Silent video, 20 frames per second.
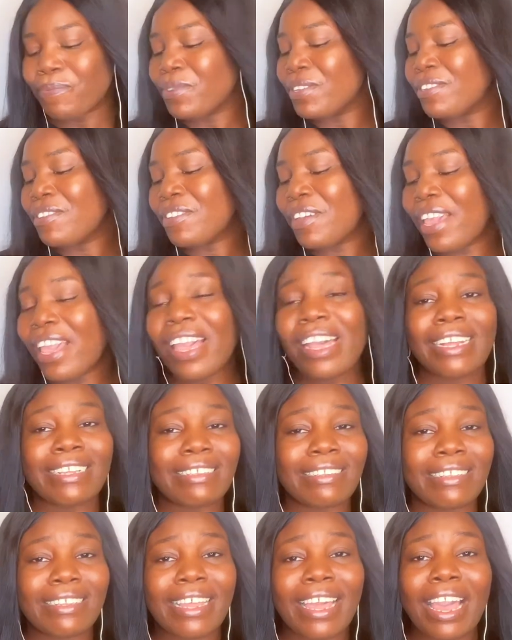So yeah,
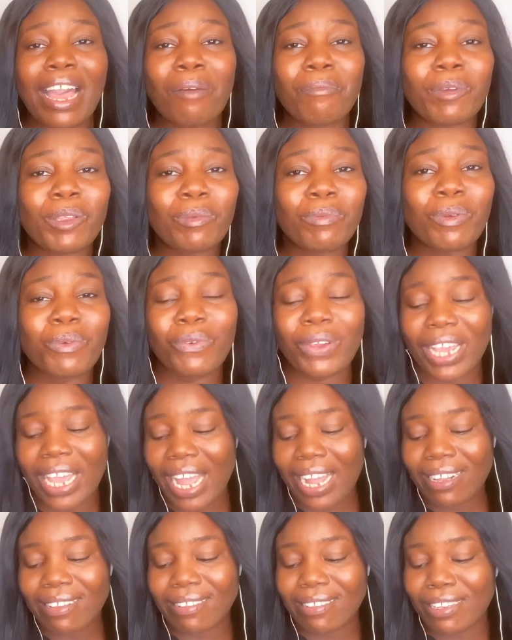today I'm going to be
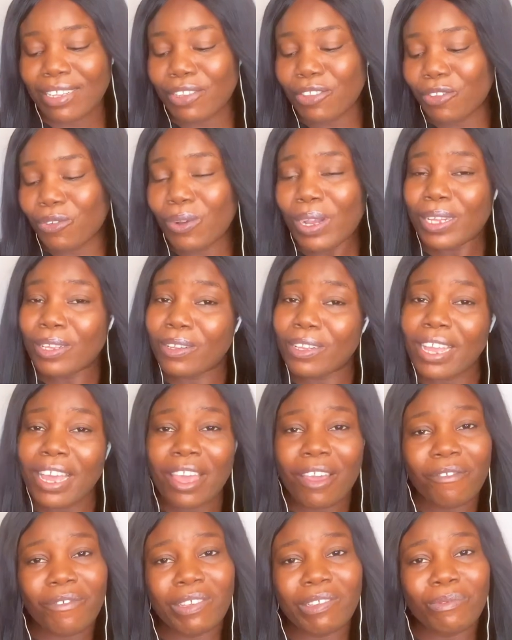reacting to another
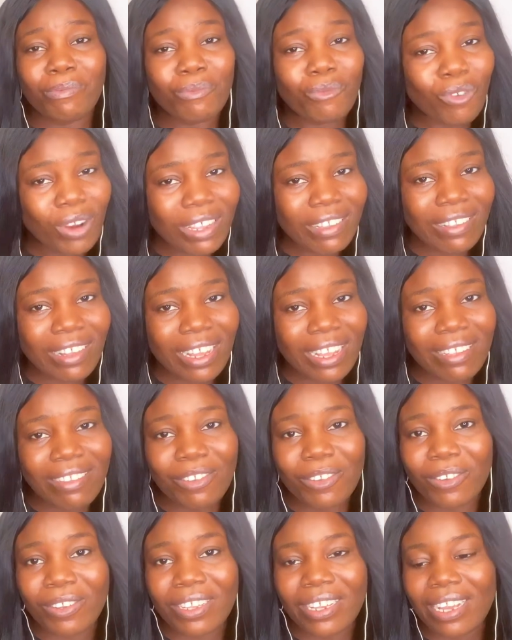Elvis Presley's
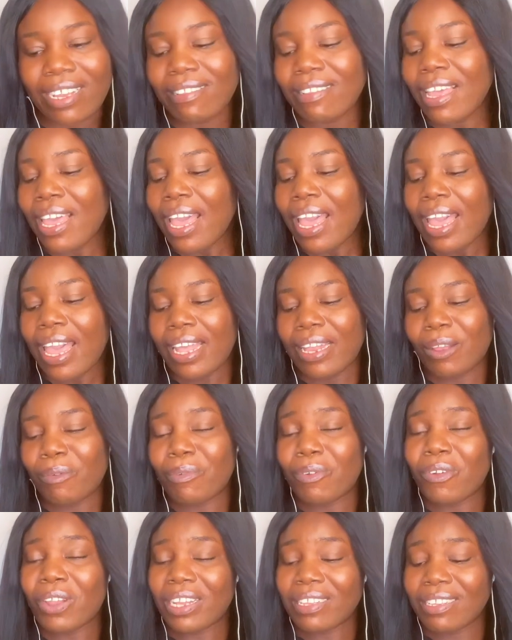goodness, and I'll be
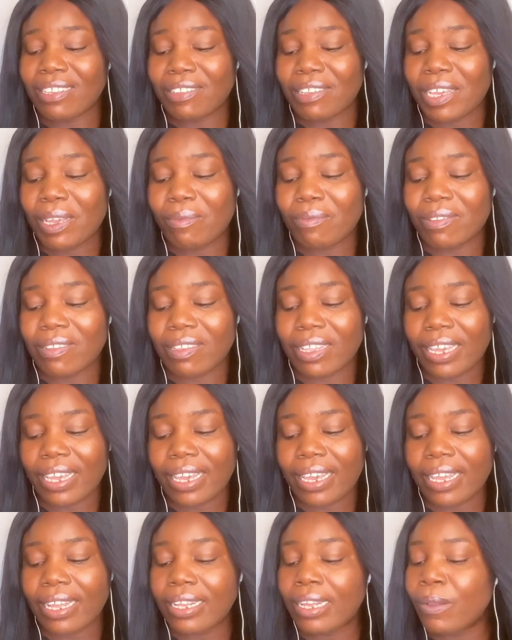reacting to him
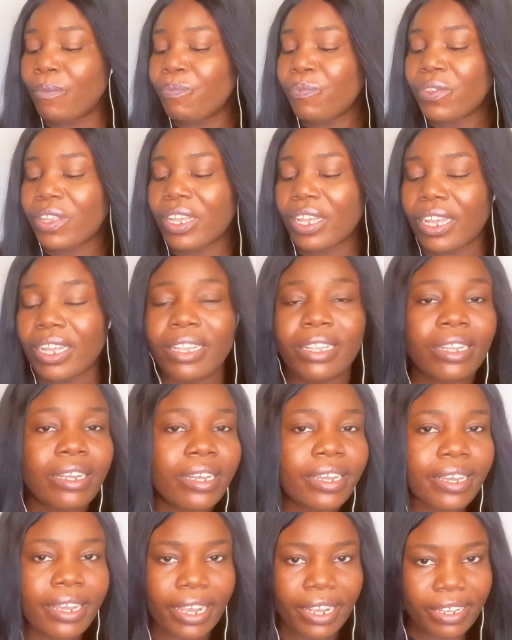singing In the
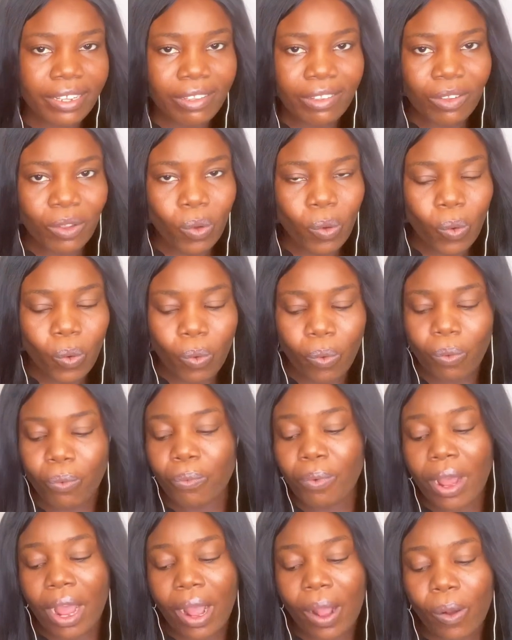Ghetto.
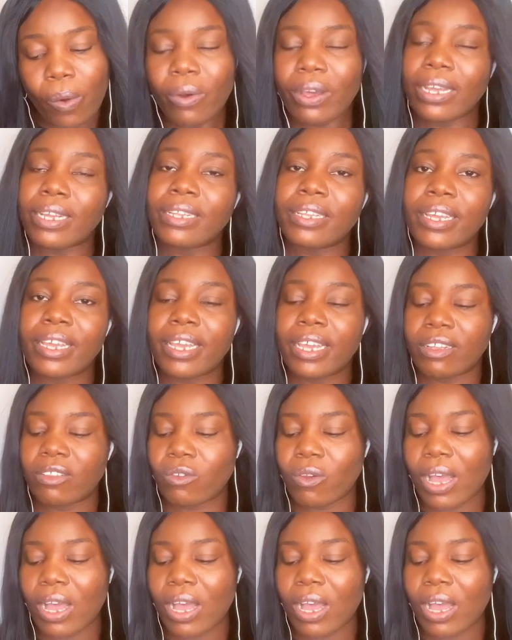Wow, In the Ghetto.